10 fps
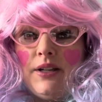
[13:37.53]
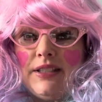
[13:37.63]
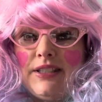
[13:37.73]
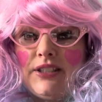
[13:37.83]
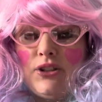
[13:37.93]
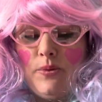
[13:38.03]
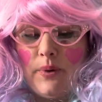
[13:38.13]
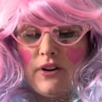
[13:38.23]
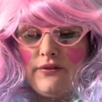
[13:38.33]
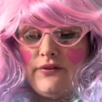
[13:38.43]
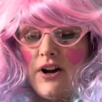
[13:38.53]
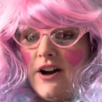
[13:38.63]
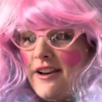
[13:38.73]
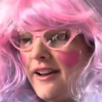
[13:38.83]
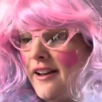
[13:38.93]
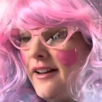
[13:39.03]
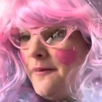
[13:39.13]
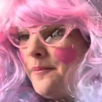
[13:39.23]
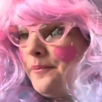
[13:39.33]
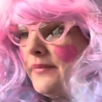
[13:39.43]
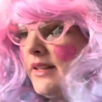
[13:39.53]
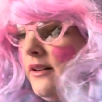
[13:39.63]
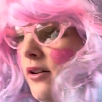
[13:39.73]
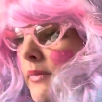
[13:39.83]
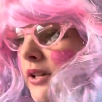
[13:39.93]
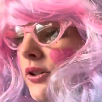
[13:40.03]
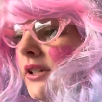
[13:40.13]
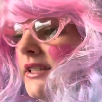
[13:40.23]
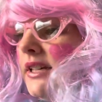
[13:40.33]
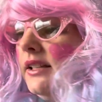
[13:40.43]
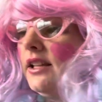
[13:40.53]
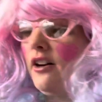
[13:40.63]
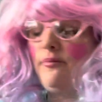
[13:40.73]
Super fun. Oh my goodness, I love